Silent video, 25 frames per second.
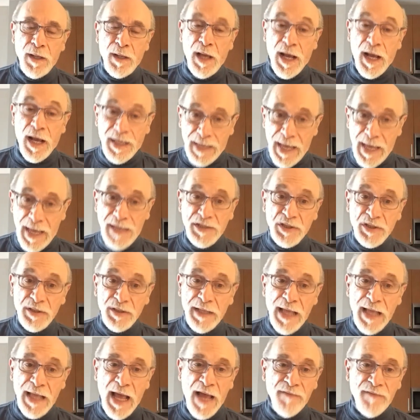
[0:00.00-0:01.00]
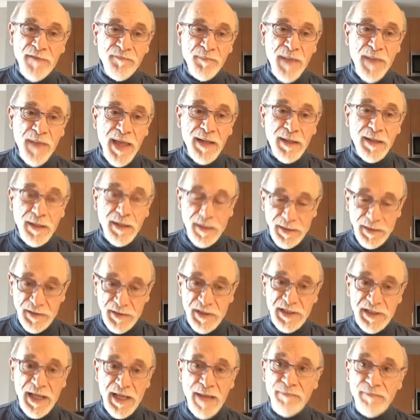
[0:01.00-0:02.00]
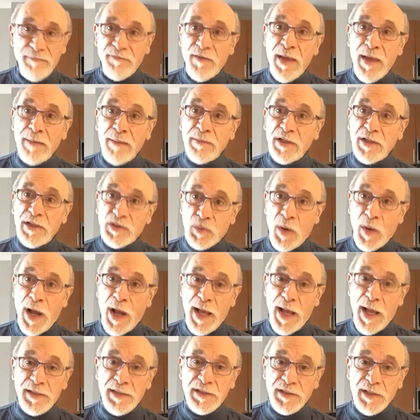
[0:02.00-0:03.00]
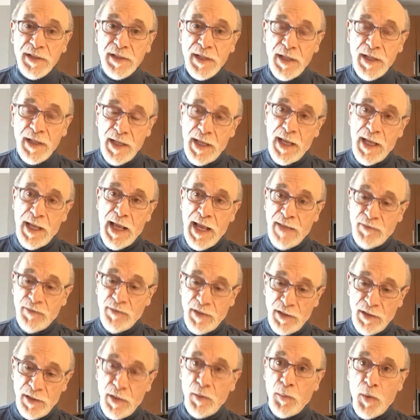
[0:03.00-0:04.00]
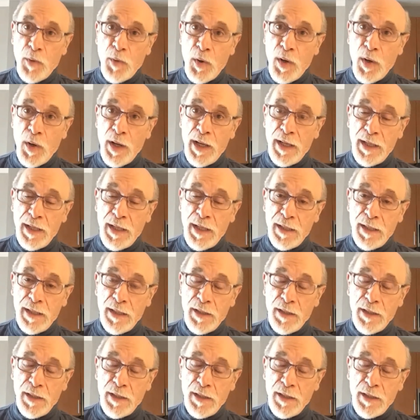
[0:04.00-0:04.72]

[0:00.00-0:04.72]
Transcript: Occasionally, I've met the same family twice and the little boy,